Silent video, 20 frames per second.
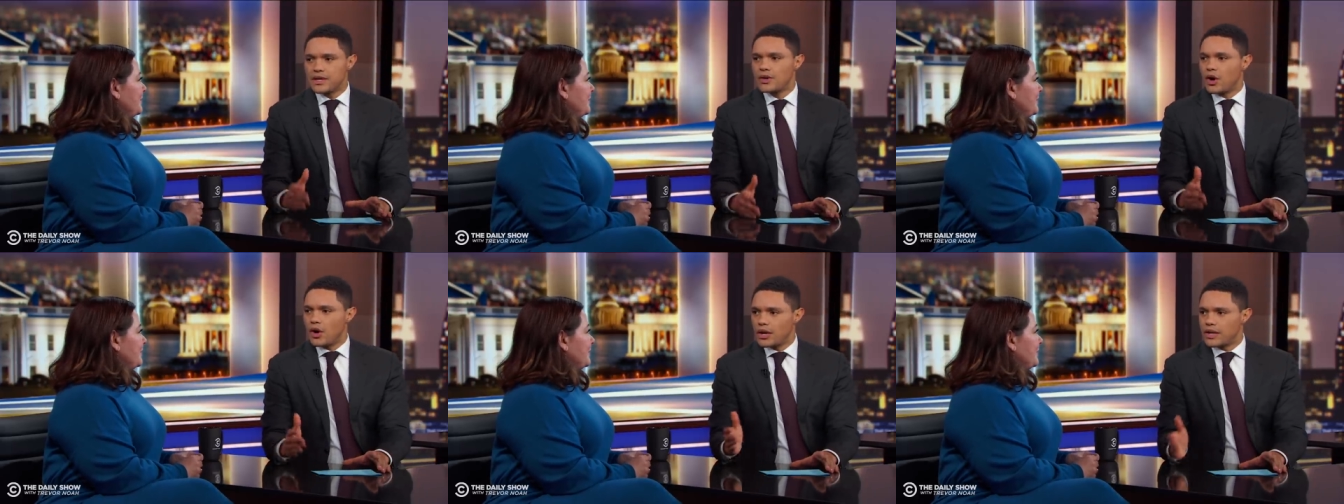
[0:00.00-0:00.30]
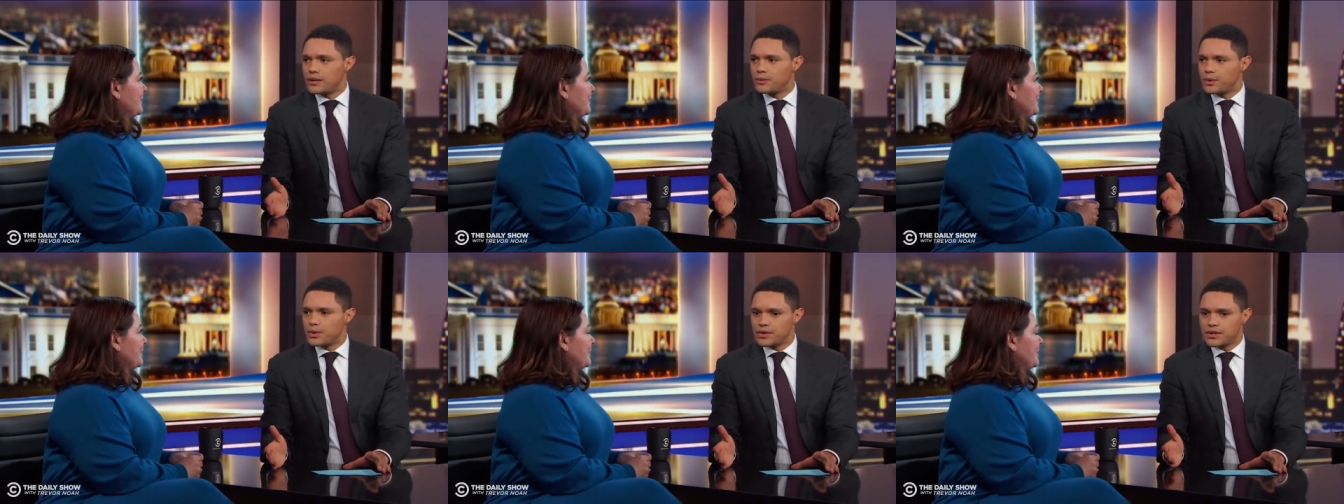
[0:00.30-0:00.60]
in
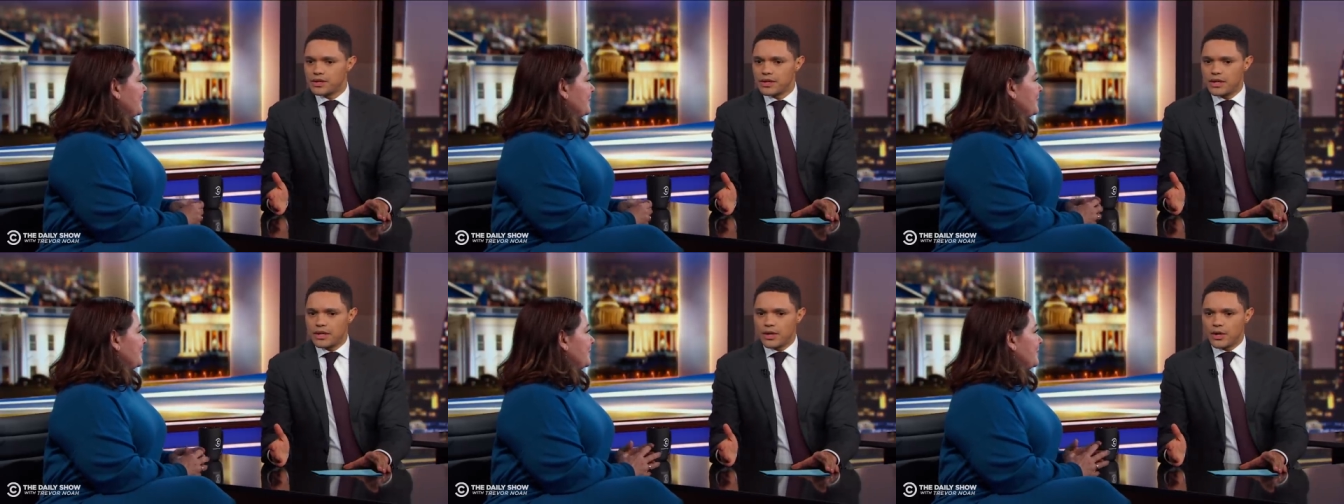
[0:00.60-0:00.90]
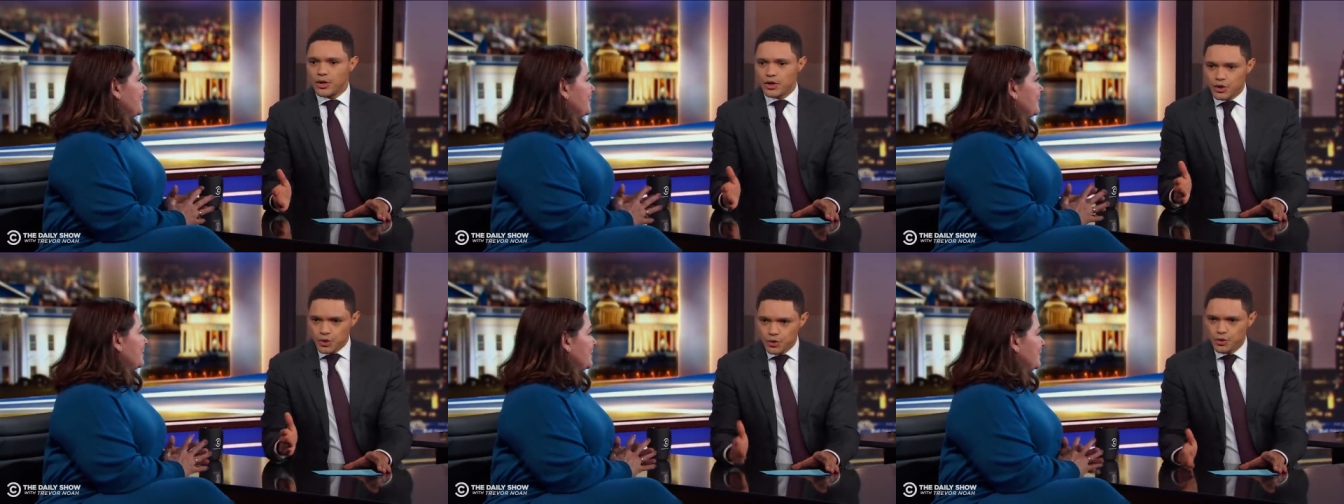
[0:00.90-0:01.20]
Hollywood,
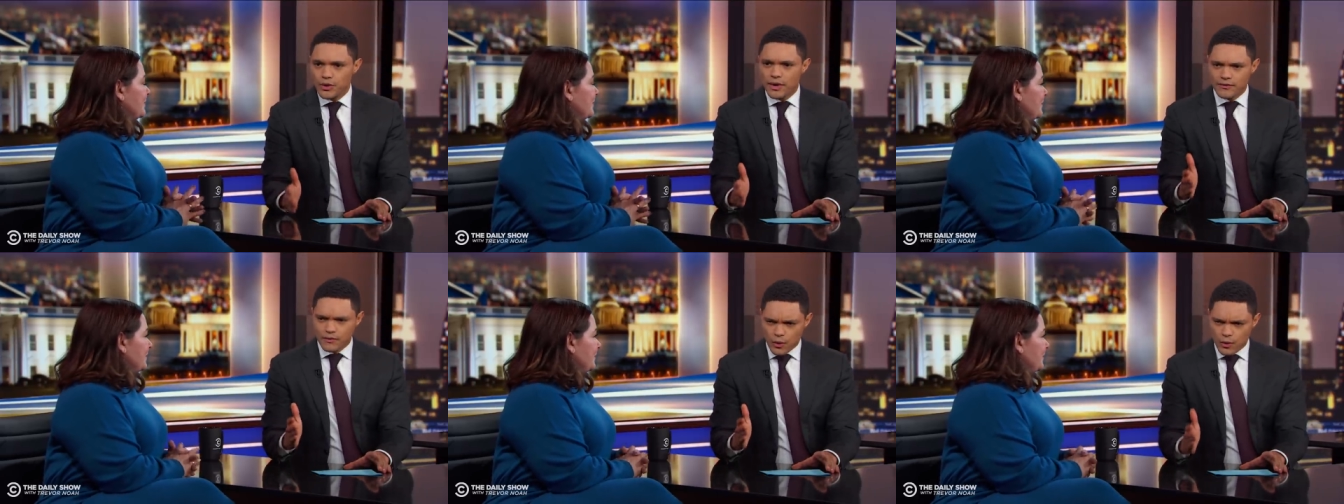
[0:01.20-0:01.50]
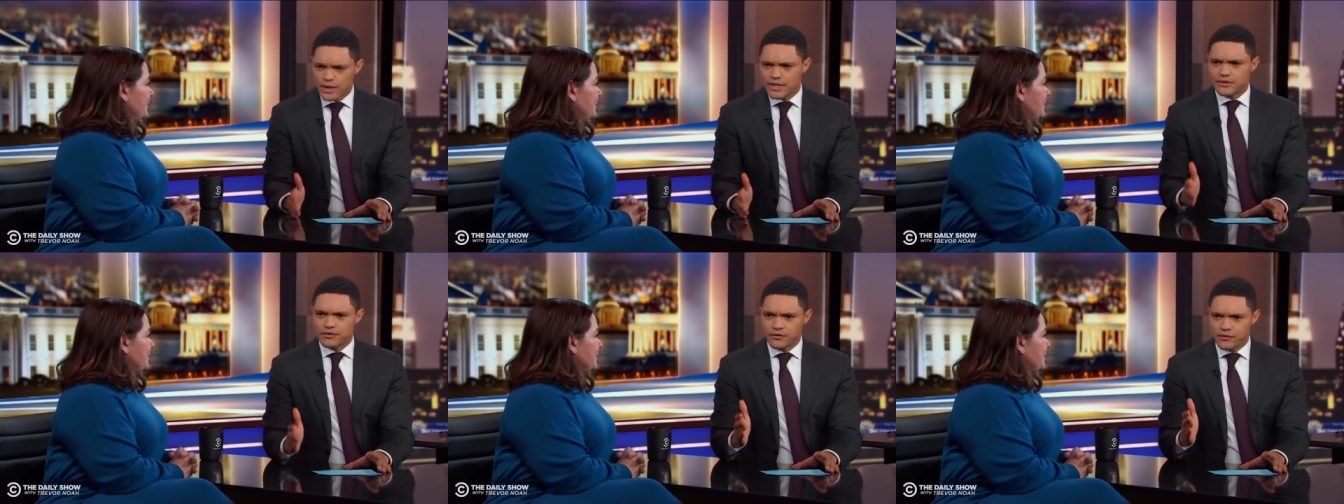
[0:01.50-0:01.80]
you have
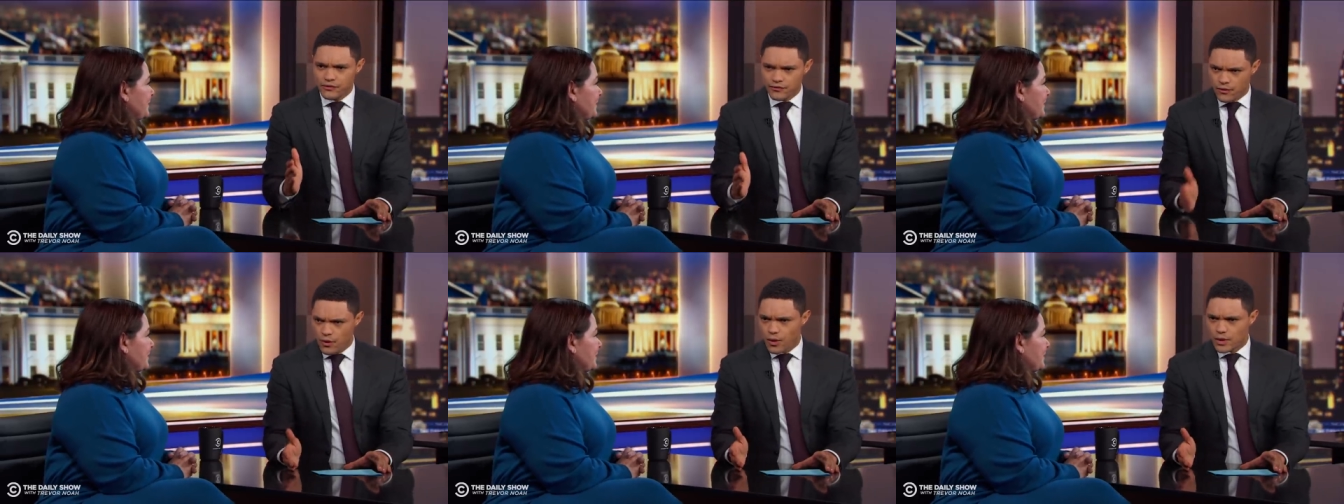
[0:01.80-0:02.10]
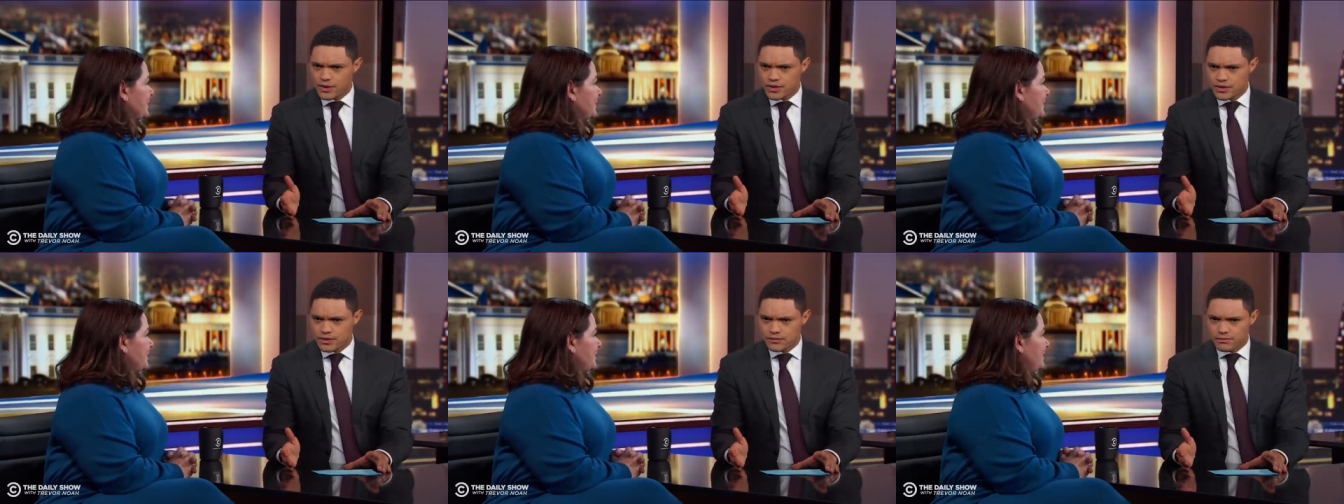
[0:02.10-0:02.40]
always
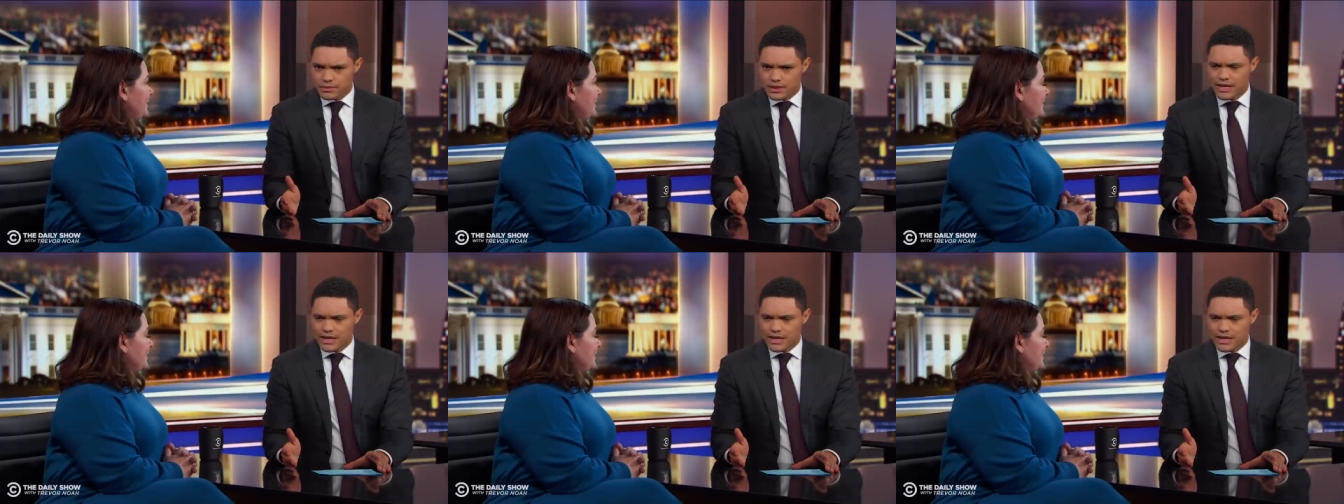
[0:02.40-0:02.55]
fought.